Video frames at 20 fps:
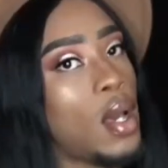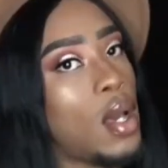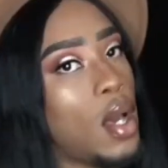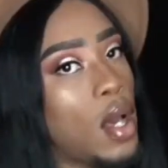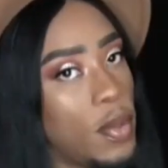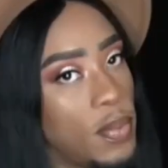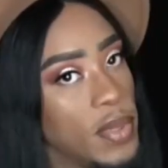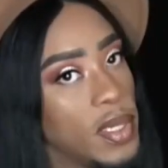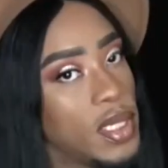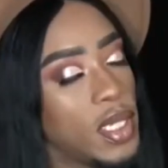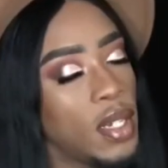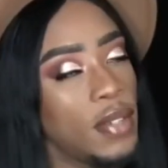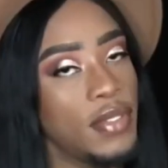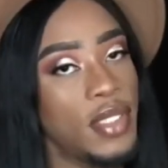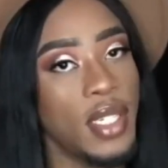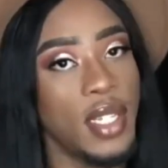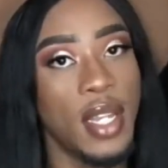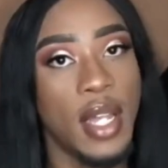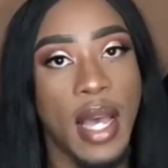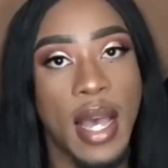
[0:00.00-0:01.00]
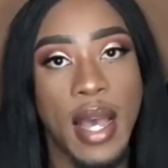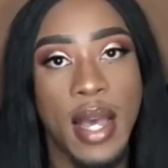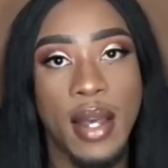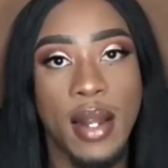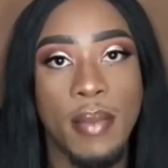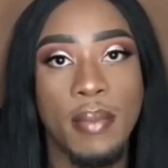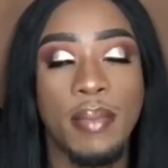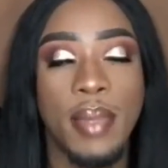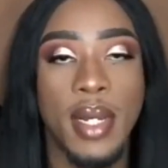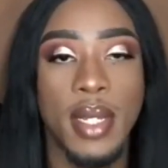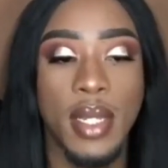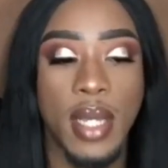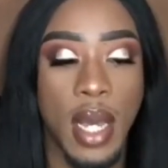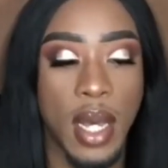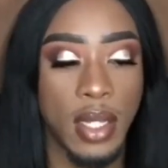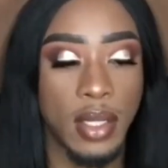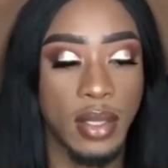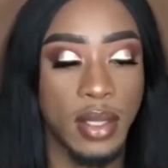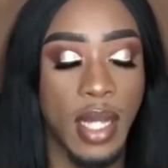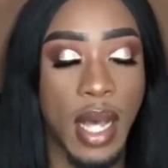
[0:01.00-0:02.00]
Help yourself to that. But
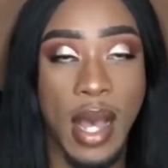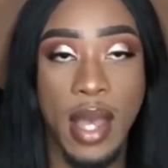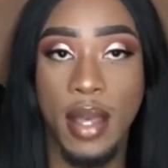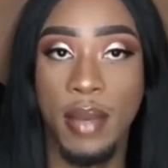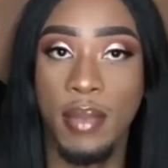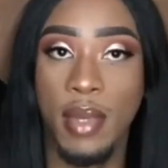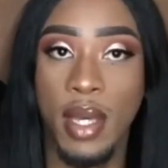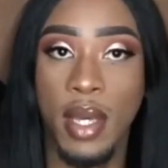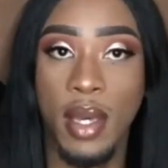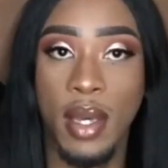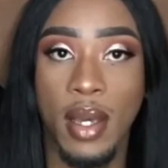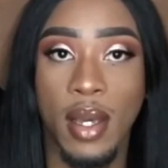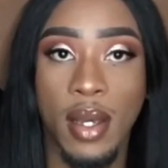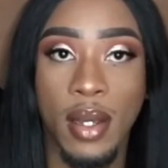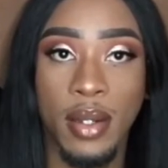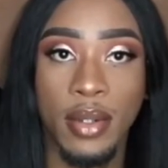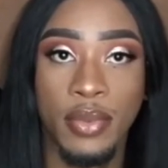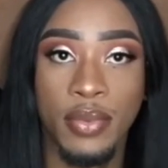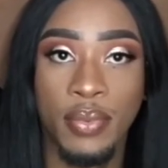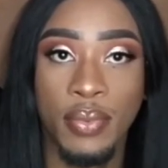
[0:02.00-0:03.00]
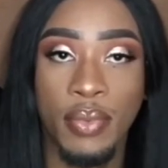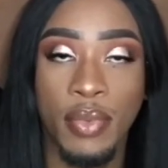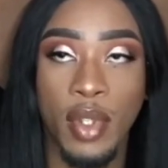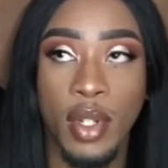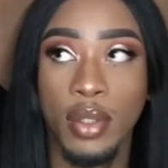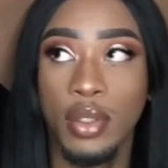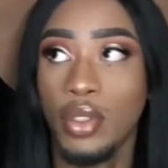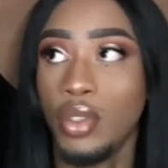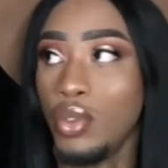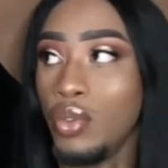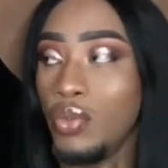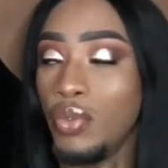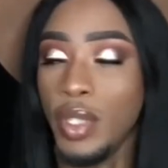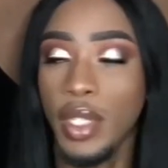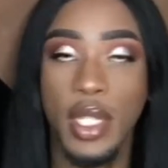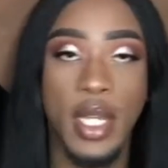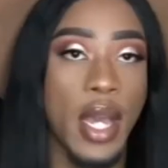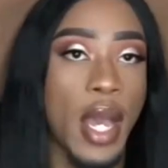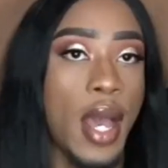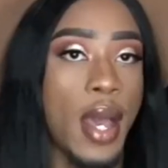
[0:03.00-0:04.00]
yes, I am here to
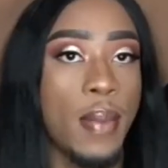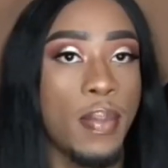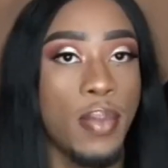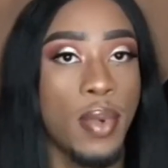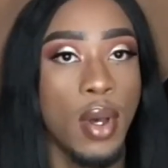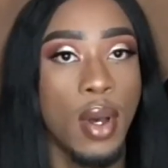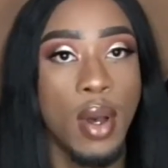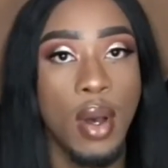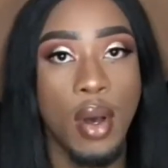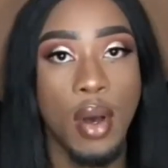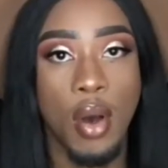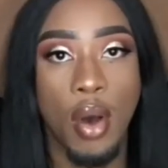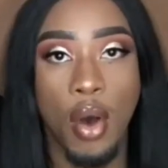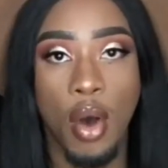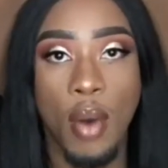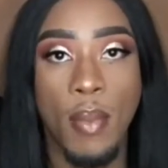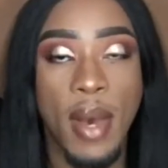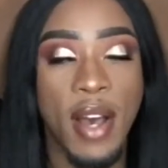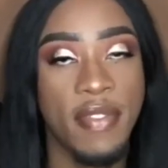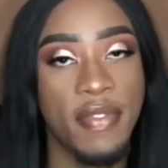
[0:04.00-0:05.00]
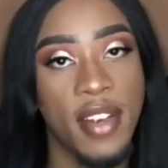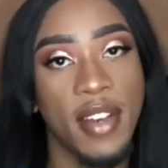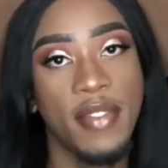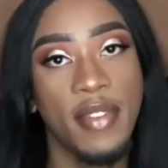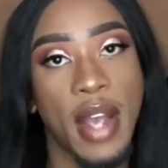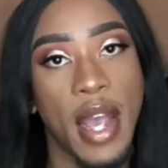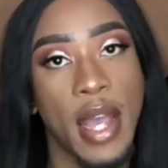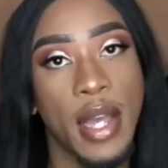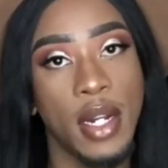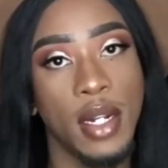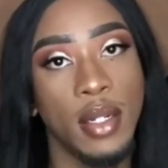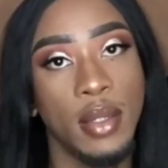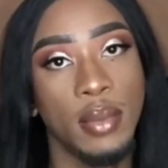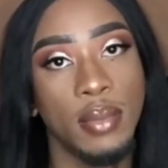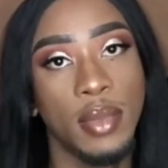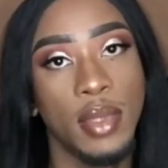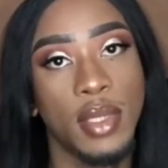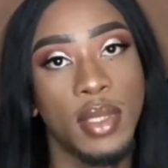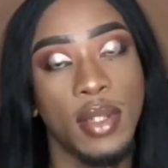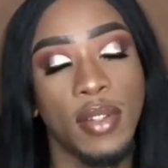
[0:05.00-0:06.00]
recap all my favorite
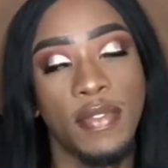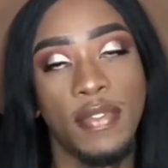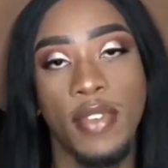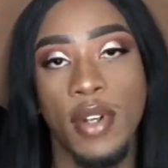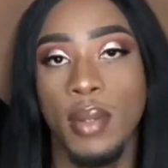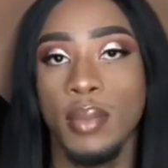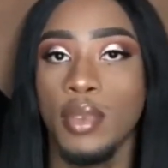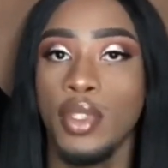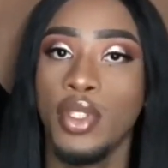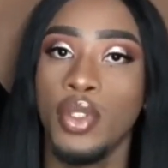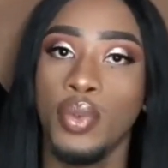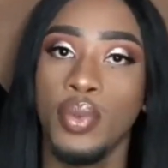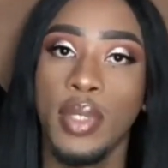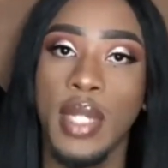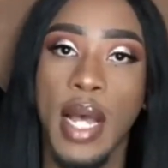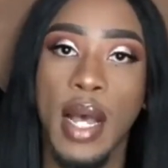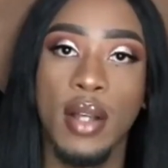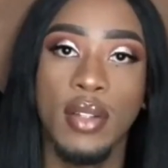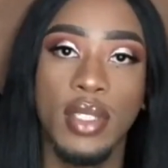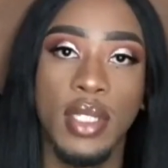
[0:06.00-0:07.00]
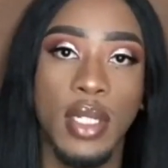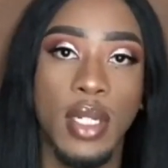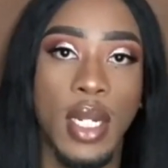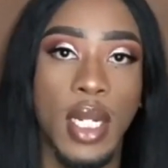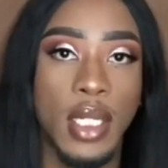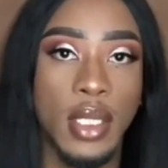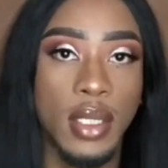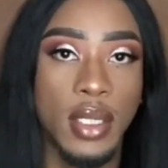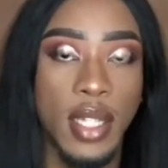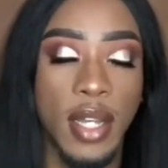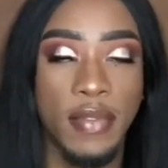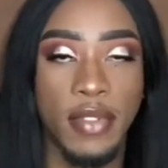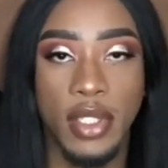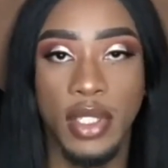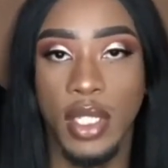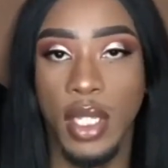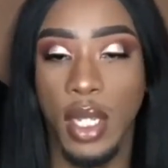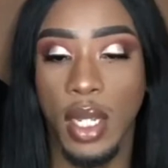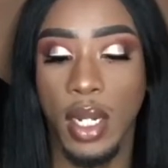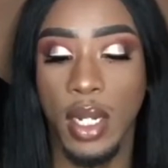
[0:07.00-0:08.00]
items from
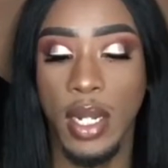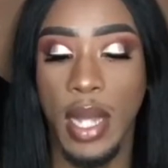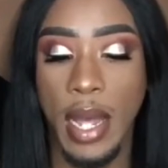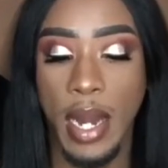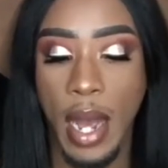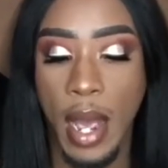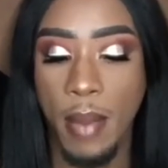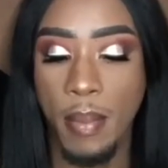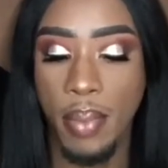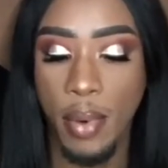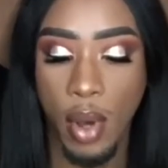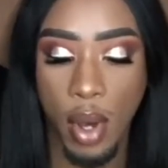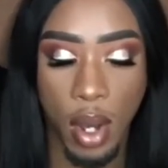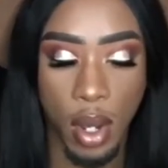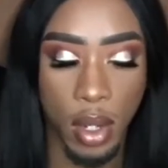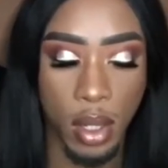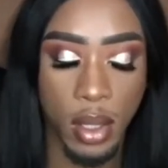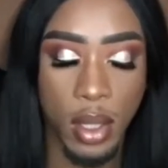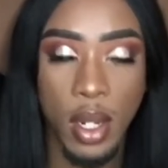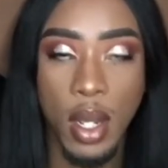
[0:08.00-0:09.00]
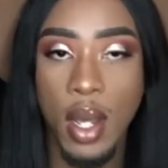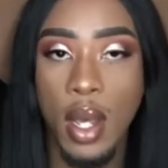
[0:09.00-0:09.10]
2017 that I bought.